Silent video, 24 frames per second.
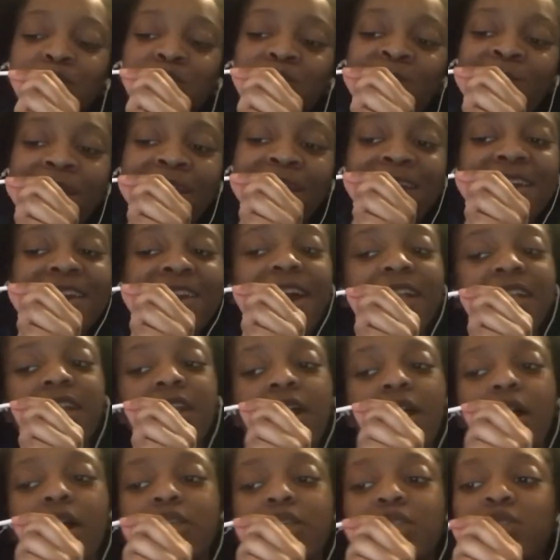to me. I
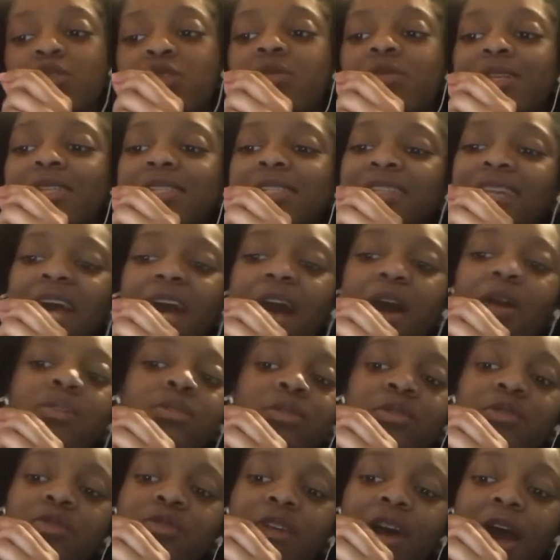thought you was down
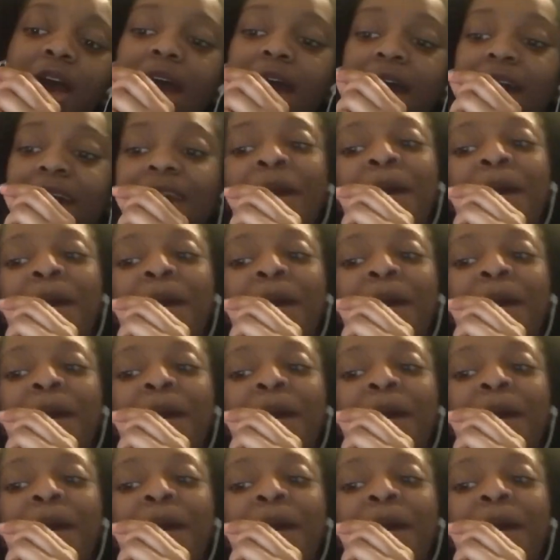to ride.